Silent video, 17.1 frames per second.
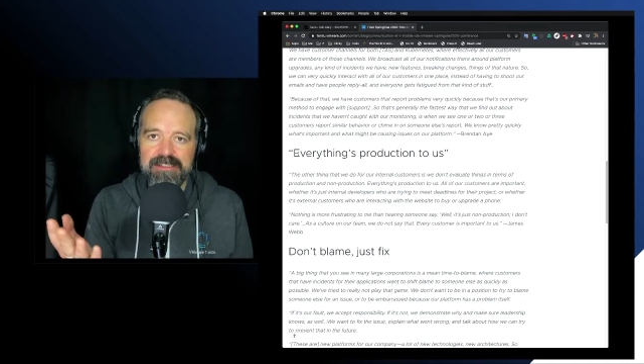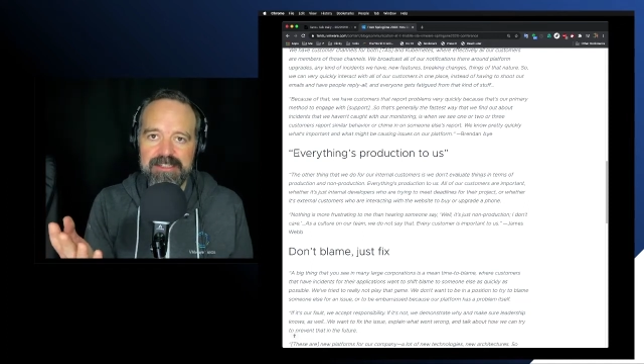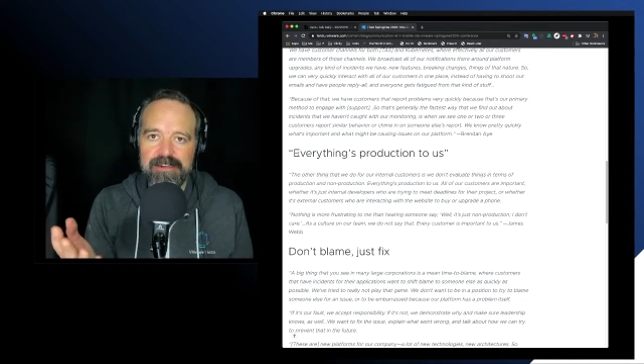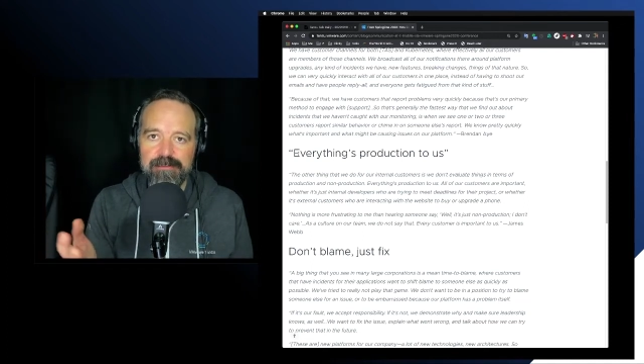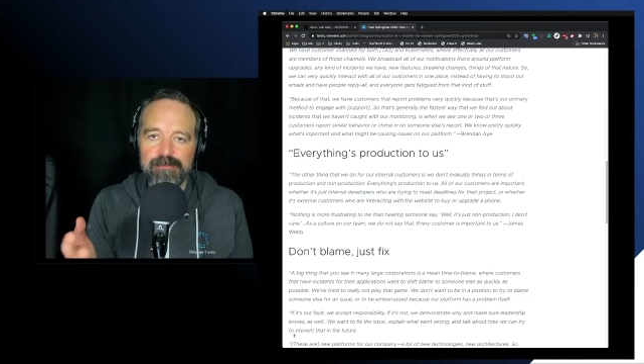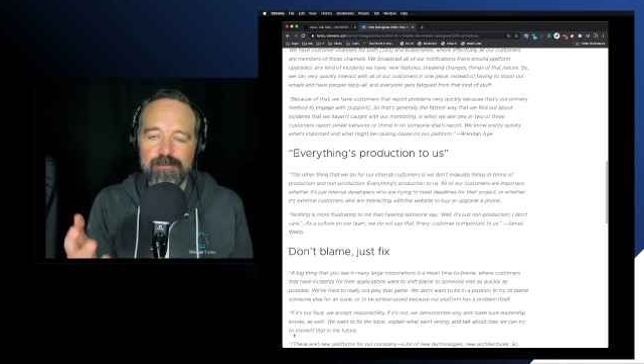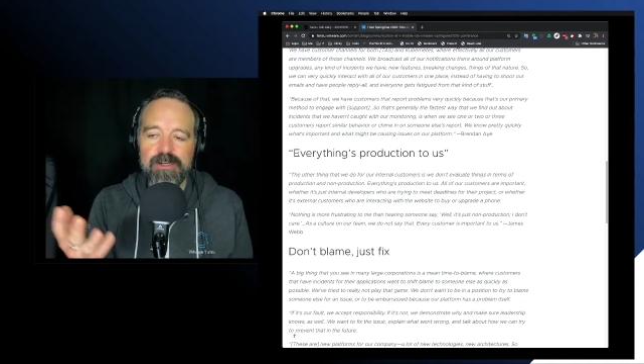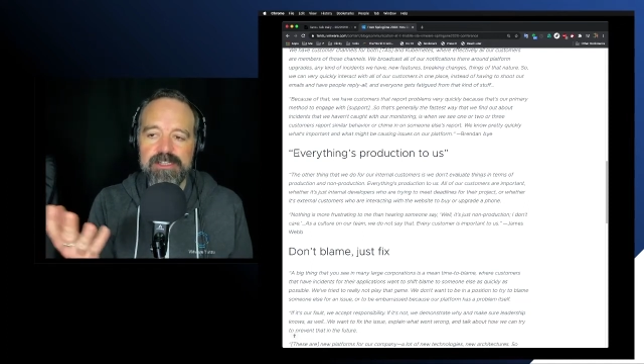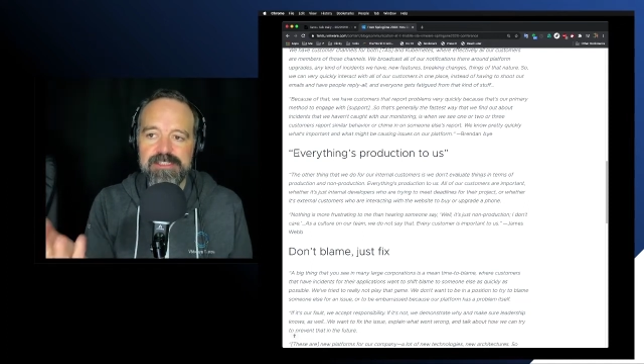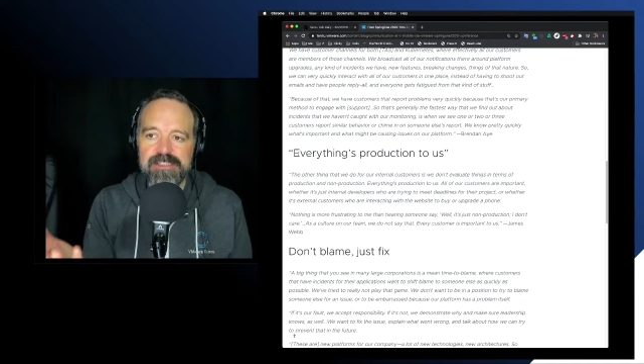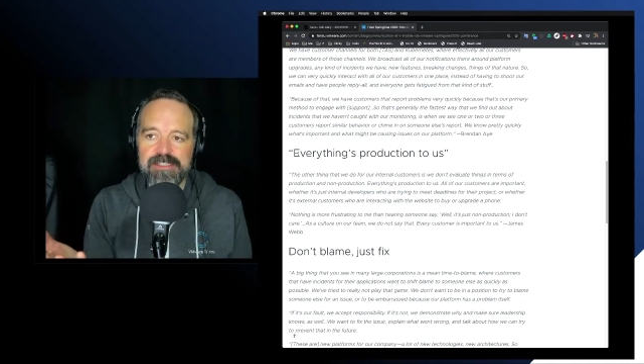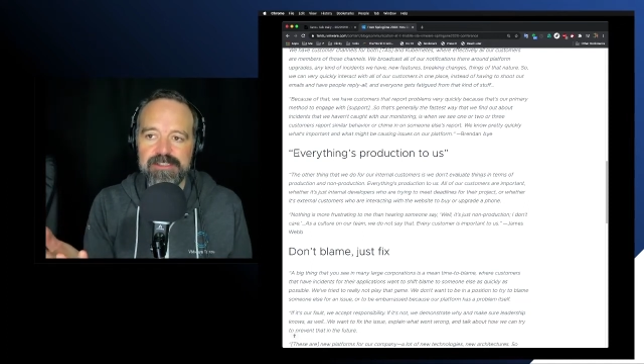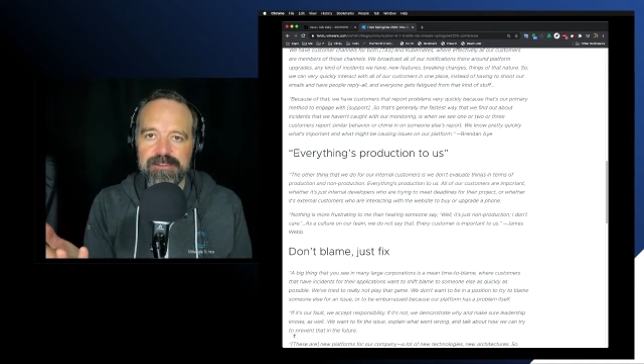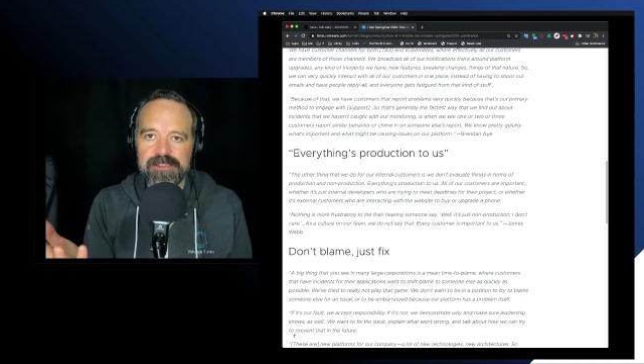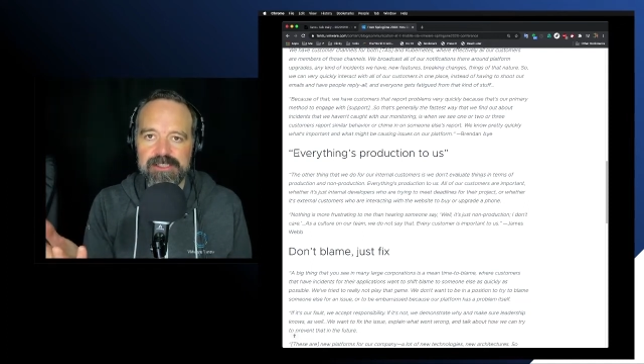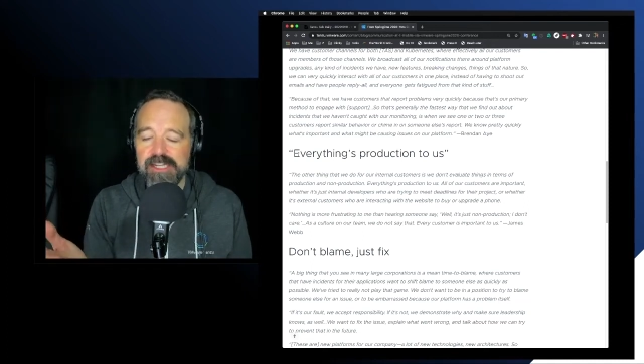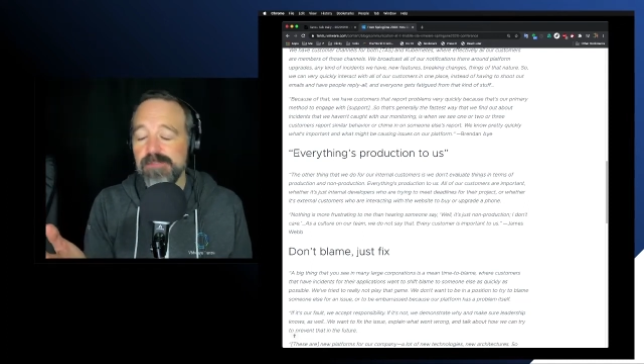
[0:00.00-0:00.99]
You have one
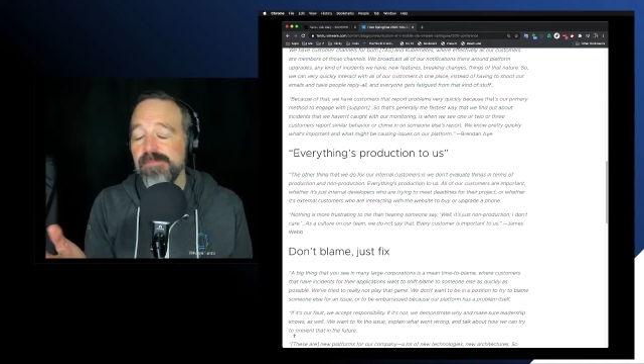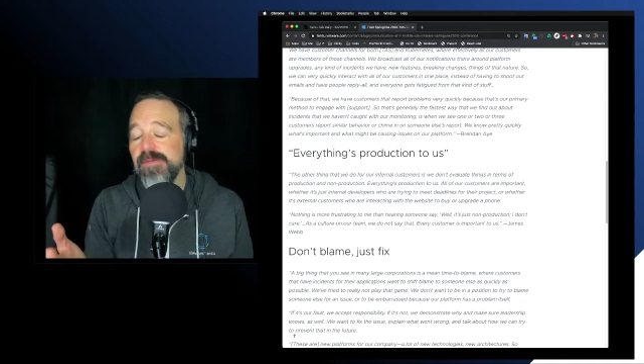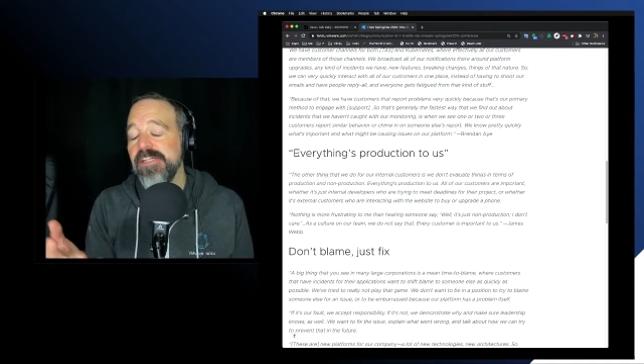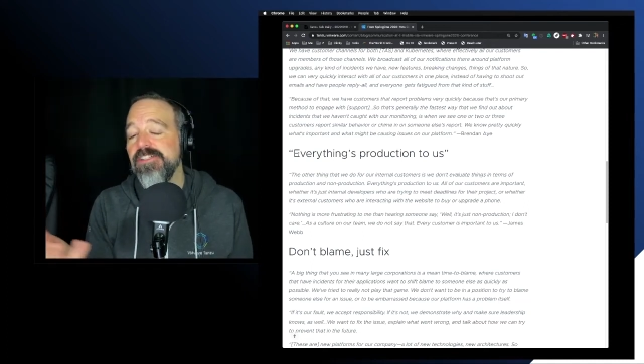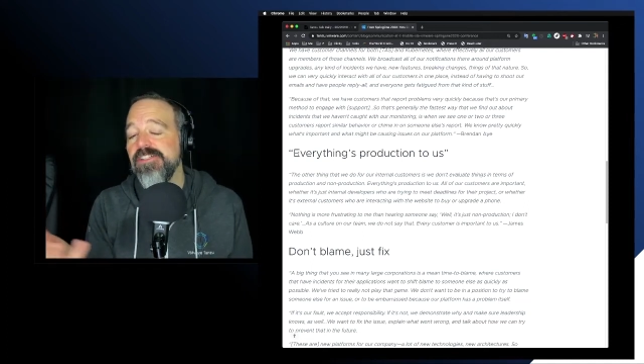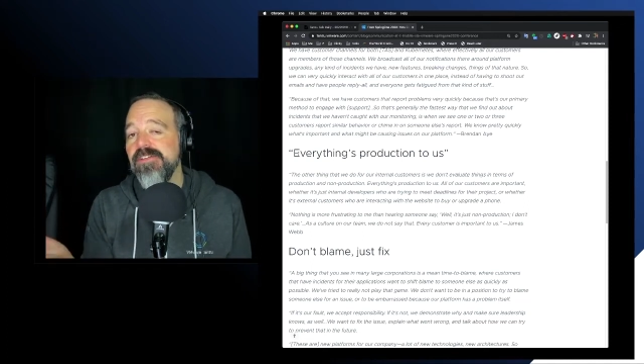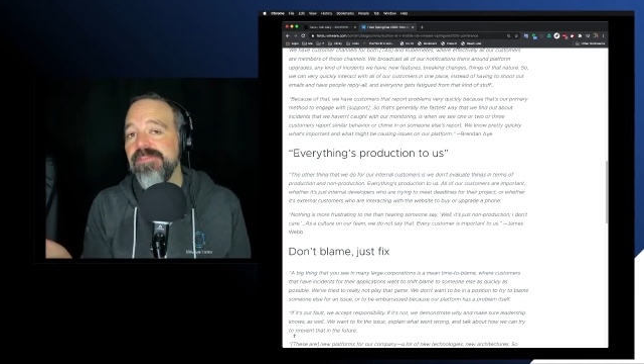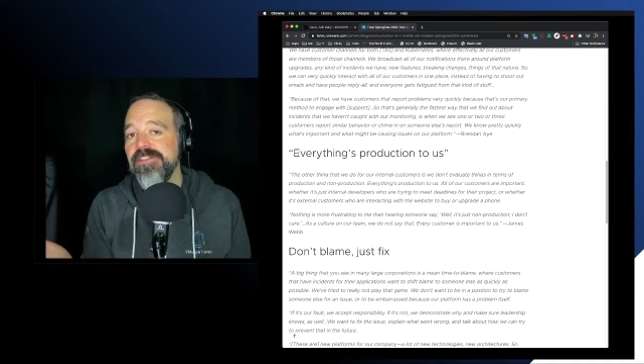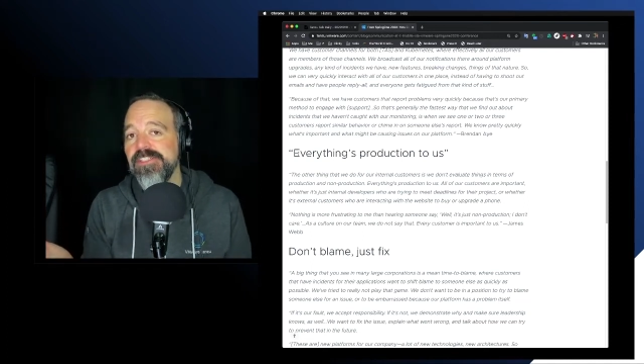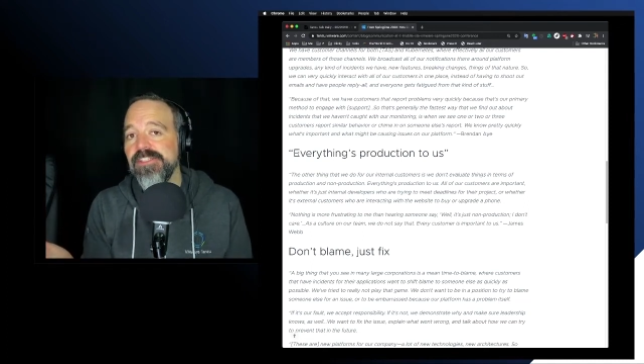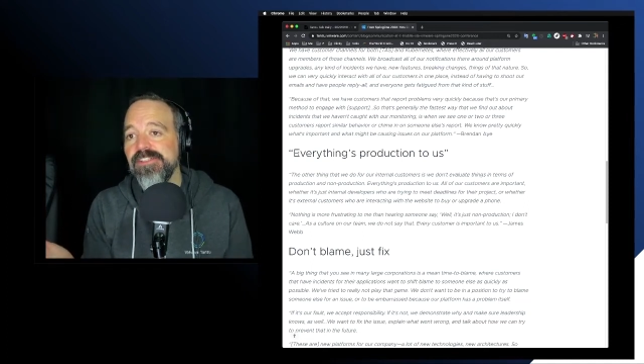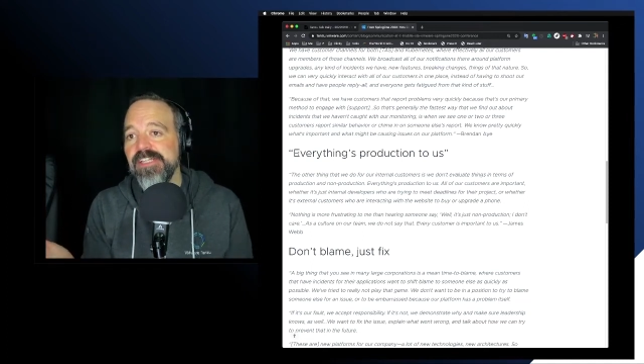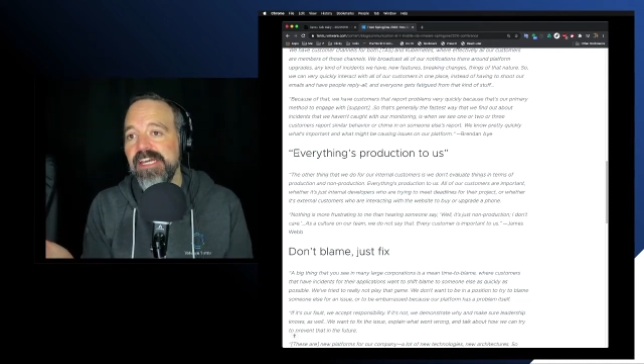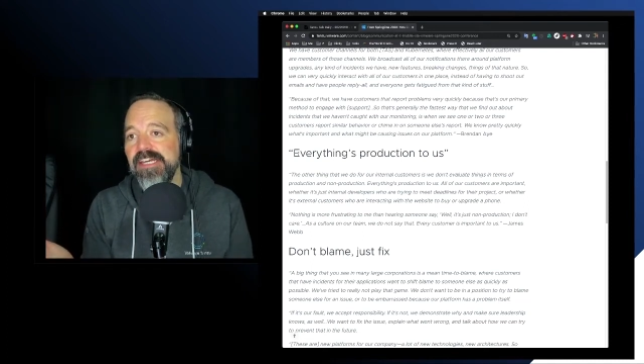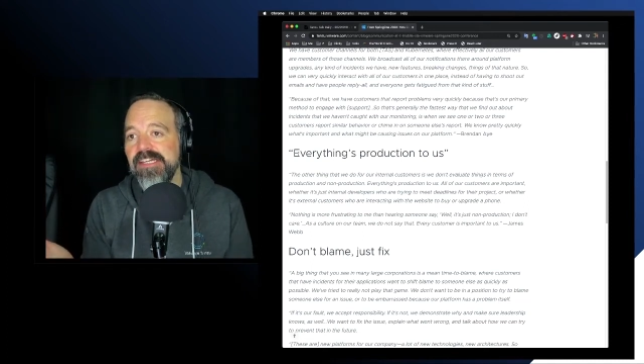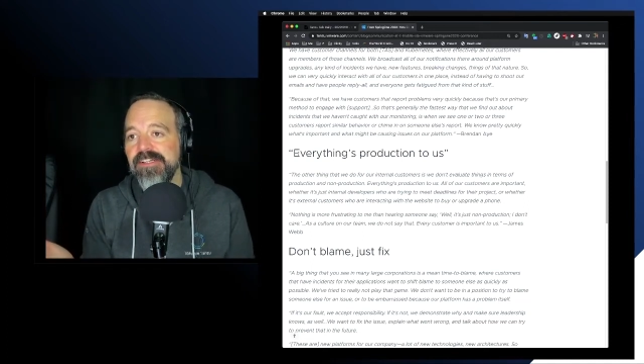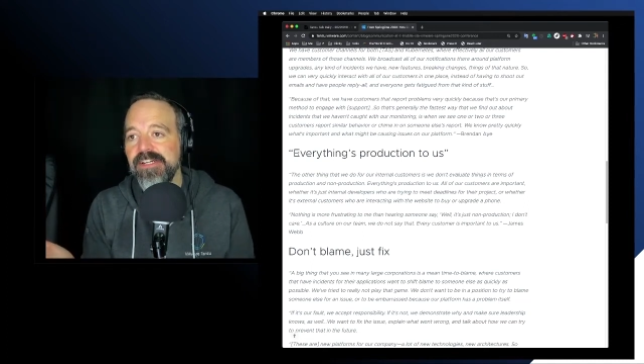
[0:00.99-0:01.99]
skill set, especially if it's a
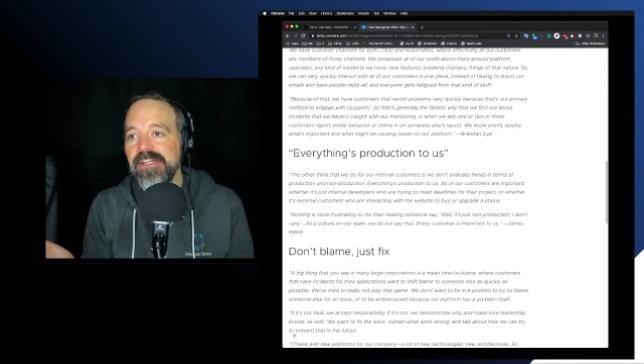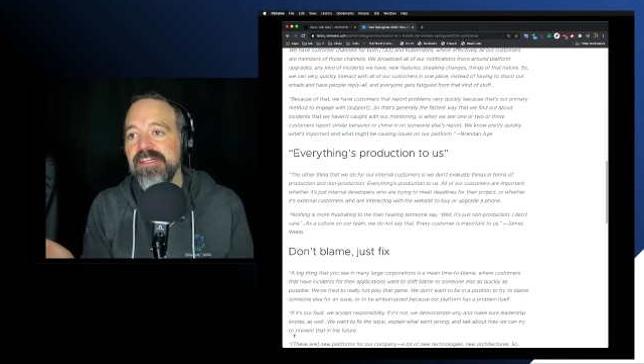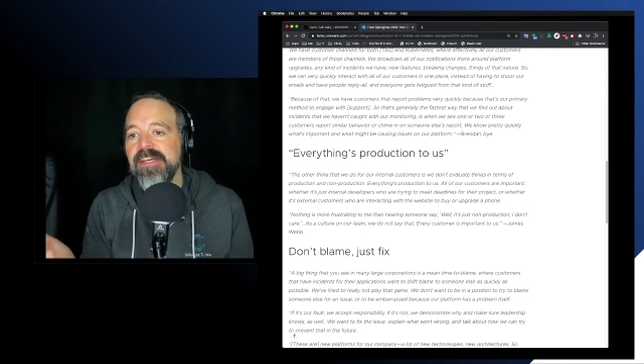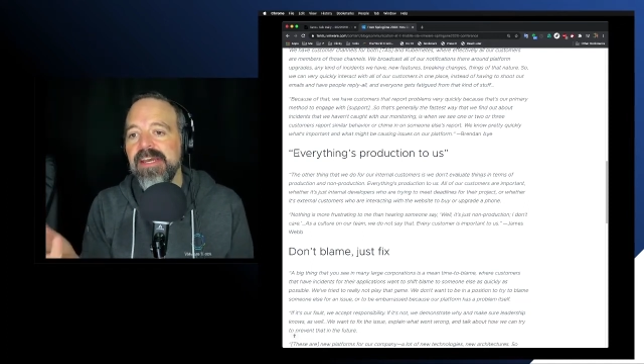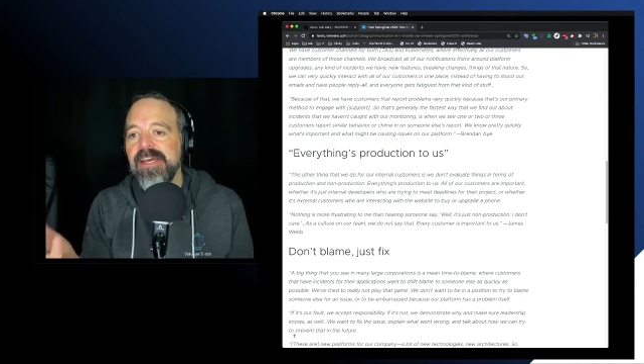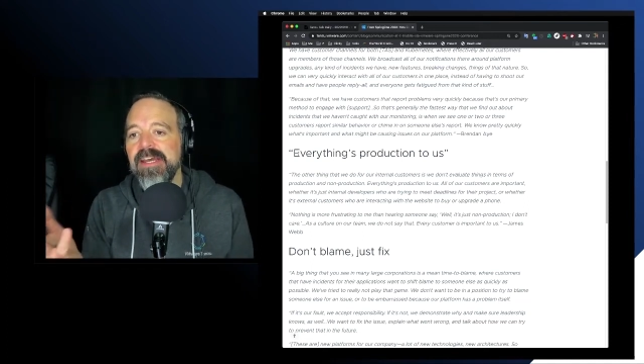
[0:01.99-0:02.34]
standard,